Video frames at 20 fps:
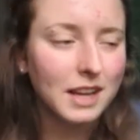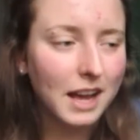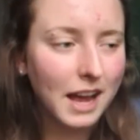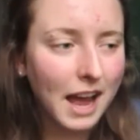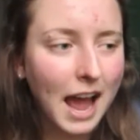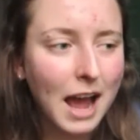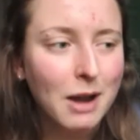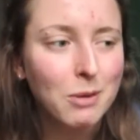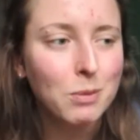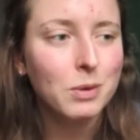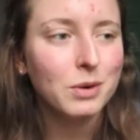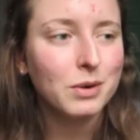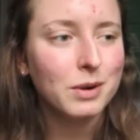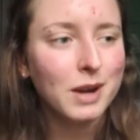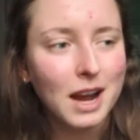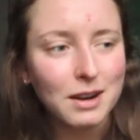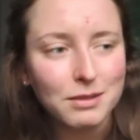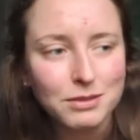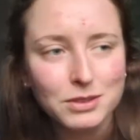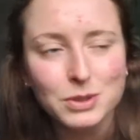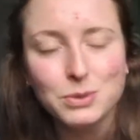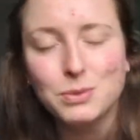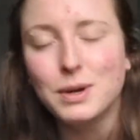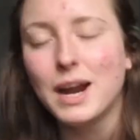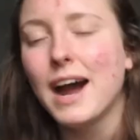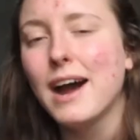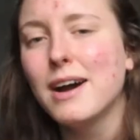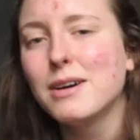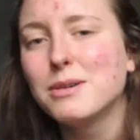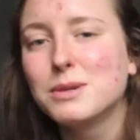hour after
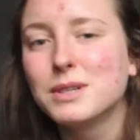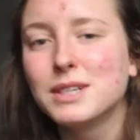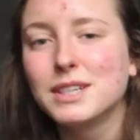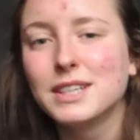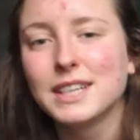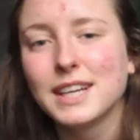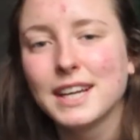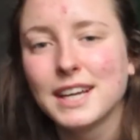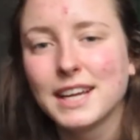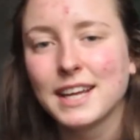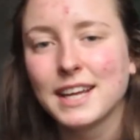hour,